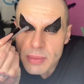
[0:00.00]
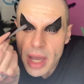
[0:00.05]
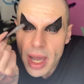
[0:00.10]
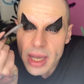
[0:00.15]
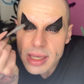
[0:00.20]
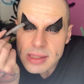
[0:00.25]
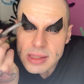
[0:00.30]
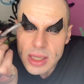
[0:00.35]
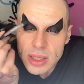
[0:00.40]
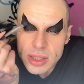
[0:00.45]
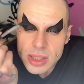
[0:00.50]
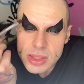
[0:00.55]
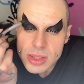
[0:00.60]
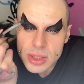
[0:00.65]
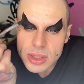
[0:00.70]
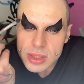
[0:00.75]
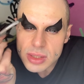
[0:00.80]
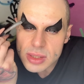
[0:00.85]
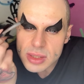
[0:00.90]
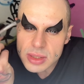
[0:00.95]
As long as
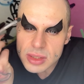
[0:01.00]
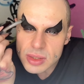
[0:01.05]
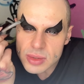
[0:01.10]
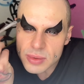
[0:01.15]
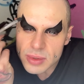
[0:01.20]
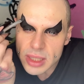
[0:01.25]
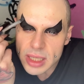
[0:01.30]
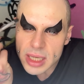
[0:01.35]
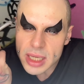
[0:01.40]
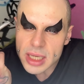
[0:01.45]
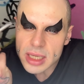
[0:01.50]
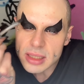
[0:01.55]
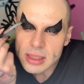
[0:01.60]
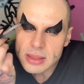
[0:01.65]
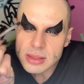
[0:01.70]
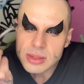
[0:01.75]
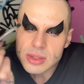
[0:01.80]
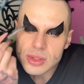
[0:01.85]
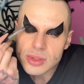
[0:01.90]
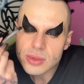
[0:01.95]
you're doing it
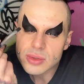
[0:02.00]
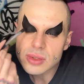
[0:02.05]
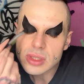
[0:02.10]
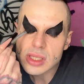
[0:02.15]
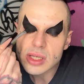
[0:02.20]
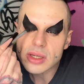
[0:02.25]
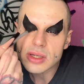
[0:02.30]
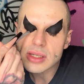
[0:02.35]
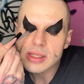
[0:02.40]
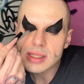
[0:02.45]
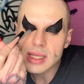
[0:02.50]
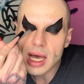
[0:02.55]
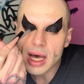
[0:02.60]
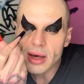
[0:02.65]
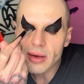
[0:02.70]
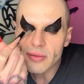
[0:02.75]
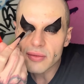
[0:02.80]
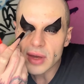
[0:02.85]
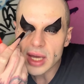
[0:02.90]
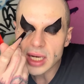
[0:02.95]
true to
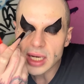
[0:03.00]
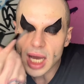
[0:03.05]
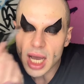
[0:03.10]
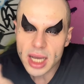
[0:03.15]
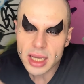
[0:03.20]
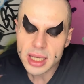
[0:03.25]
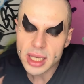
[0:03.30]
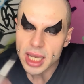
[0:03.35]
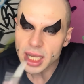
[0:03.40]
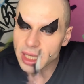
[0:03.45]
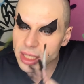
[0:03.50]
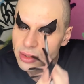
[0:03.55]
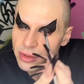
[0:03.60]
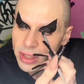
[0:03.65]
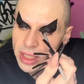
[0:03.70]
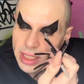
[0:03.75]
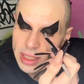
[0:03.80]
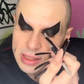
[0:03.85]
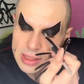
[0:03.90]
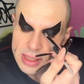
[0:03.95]
yourself and not
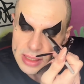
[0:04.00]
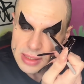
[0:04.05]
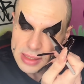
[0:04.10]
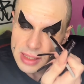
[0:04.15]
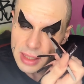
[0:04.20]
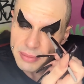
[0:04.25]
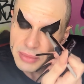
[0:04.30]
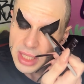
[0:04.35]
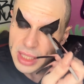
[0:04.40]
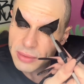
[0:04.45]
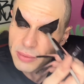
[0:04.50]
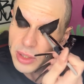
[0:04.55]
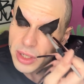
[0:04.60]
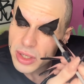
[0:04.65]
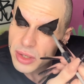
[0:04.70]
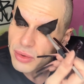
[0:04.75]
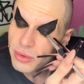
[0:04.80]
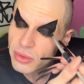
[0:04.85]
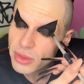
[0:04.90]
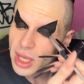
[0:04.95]
catering to something where
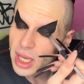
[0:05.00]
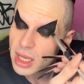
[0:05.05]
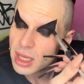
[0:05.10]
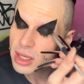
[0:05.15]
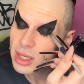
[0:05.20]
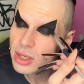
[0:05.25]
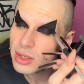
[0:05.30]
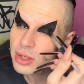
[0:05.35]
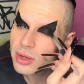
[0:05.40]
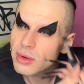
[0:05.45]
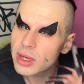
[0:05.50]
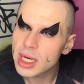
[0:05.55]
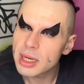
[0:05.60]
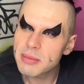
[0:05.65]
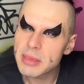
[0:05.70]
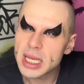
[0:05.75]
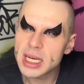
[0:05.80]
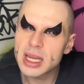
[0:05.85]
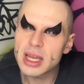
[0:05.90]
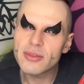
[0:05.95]
you think. You know what I
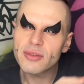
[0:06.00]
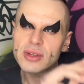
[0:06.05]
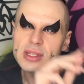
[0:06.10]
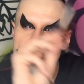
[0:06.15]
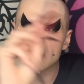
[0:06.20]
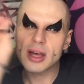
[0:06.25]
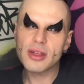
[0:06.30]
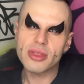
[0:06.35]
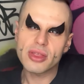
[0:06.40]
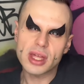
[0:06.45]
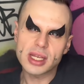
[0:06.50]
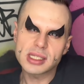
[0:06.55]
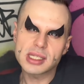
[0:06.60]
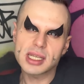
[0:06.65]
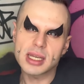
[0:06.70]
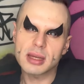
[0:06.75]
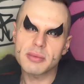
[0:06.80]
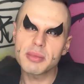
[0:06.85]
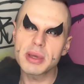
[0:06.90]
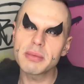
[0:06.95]
mean? If it's
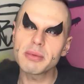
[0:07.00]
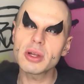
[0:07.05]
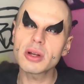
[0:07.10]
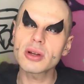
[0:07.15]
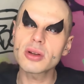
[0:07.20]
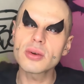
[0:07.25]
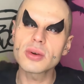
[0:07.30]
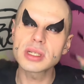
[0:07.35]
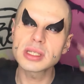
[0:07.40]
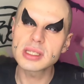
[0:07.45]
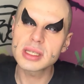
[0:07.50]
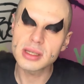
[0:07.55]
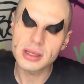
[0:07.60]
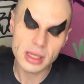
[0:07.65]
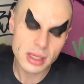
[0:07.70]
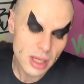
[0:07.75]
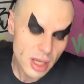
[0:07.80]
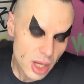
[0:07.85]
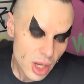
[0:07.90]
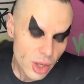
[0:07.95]
authentic, people are going
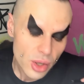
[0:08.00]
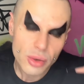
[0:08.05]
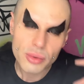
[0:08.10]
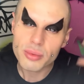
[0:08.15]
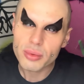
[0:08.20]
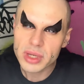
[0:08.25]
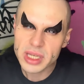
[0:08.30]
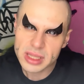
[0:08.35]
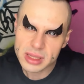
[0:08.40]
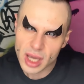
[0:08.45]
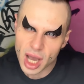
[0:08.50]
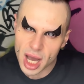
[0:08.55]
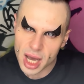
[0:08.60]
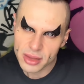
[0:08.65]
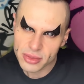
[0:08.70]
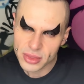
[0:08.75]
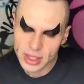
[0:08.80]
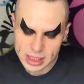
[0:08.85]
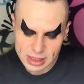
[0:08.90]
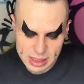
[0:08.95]
to read the
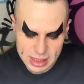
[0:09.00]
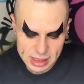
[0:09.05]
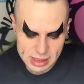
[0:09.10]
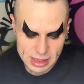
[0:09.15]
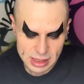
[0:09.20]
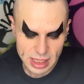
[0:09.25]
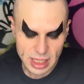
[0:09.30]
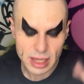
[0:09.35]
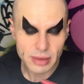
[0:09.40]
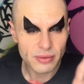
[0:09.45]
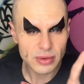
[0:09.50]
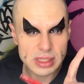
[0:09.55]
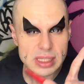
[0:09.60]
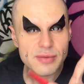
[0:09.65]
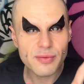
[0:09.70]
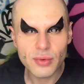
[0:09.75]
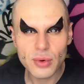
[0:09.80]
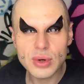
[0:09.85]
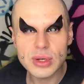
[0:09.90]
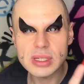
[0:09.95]
authenticity. If it's
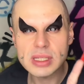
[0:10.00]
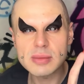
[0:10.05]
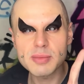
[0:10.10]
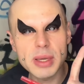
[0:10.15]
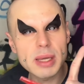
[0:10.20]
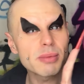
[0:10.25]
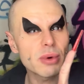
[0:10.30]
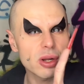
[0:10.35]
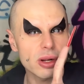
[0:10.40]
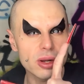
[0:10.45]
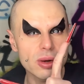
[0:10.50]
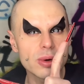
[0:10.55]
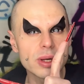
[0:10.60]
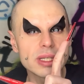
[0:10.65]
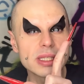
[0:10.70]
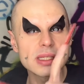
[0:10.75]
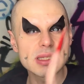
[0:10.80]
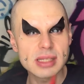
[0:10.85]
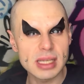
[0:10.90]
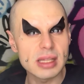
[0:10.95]
forced, people are
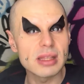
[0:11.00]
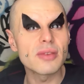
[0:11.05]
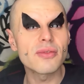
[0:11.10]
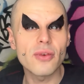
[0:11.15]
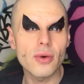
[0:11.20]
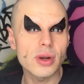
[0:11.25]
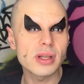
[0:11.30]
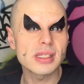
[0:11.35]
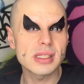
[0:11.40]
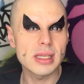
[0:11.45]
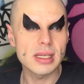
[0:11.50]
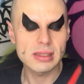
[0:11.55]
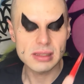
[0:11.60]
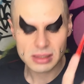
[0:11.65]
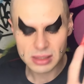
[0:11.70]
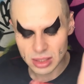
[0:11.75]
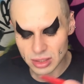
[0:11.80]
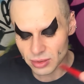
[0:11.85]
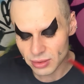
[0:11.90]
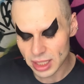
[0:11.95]
going to see the forcedness.
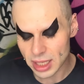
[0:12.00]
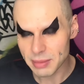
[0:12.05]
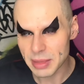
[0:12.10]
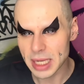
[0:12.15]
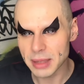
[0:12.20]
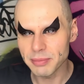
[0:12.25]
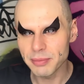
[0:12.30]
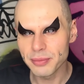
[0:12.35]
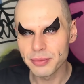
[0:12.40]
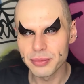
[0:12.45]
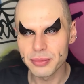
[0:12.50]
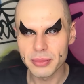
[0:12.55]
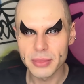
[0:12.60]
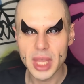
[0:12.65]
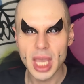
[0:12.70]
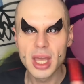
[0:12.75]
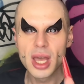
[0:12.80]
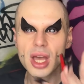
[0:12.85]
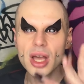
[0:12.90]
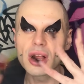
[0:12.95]
You know what I mean?
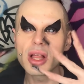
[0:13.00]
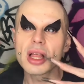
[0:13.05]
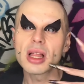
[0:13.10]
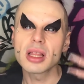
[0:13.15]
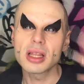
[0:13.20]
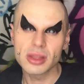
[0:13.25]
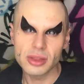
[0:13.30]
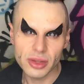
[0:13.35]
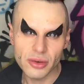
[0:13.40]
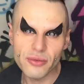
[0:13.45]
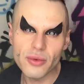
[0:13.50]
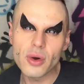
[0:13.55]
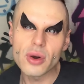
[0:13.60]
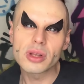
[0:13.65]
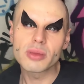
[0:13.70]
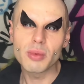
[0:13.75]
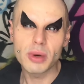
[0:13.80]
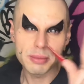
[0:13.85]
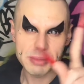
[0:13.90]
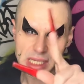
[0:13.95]
The
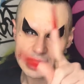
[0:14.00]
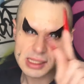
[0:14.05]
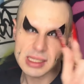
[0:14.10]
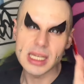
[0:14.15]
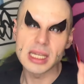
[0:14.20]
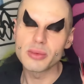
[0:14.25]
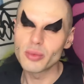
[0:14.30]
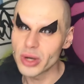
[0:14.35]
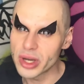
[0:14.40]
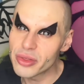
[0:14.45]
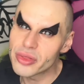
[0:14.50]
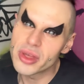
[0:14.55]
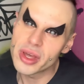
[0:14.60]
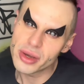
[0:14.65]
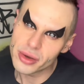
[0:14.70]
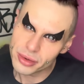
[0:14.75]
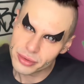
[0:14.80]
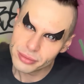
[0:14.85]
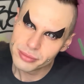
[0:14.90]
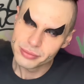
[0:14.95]
fourth will be seen with
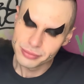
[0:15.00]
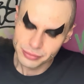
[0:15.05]
you.